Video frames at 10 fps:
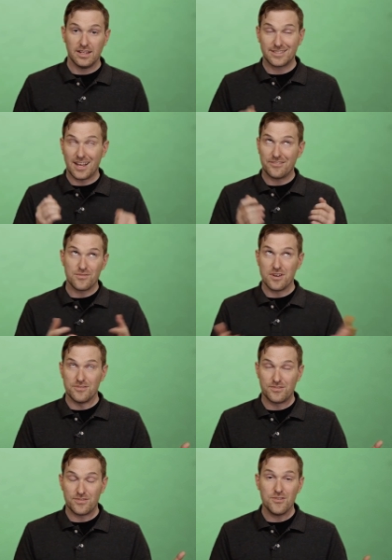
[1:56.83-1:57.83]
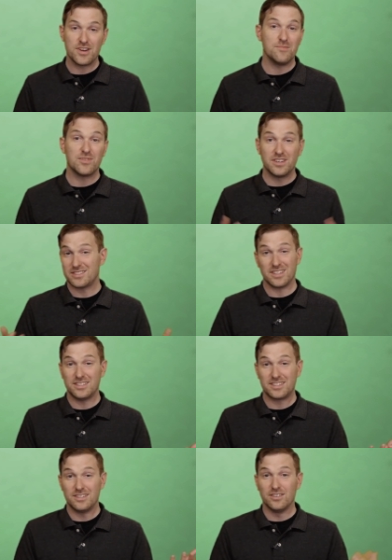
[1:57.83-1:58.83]
It's not 330, but
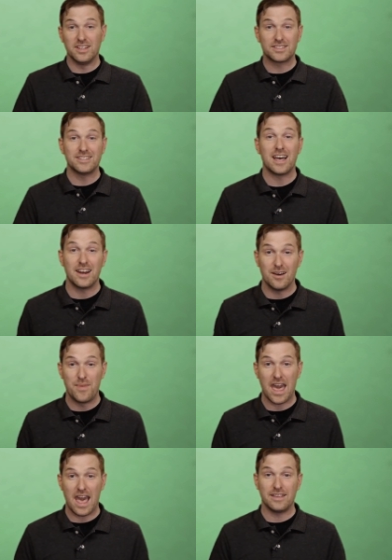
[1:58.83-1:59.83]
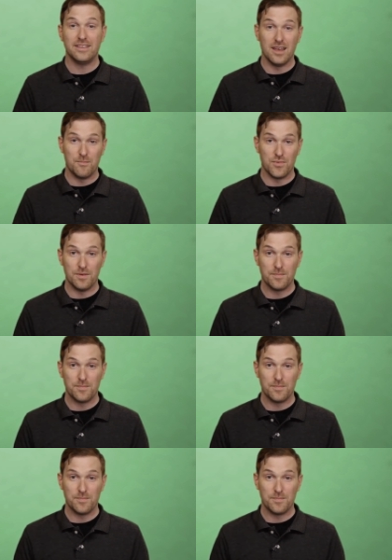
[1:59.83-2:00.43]
it's not a bad number.